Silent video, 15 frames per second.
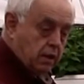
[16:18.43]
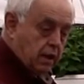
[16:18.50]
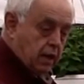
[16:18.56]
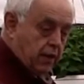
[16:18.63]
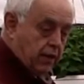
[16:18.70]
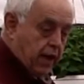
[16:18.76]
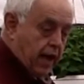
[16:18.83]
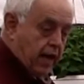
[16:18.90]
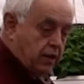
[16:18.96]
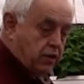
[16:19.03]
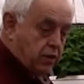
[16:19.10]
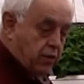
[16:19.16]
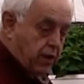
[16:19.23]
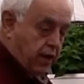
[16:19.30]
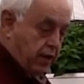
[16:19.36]
And the
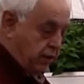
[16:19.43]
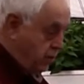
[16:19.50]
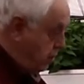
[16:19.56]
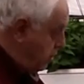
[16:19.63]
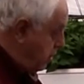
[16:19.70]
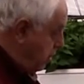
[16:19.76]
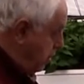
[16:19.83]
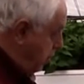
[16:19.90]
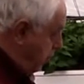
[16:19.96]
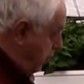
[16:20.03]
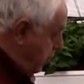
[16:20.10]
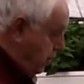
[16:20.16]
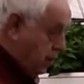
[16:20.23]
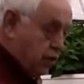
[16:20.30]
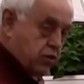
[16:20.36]
answer is, you
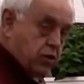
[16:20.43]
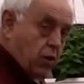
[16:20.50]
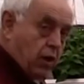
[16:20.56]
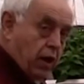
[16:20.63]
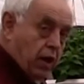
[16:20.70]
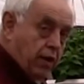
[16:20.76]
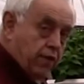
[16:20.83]
feel the soil.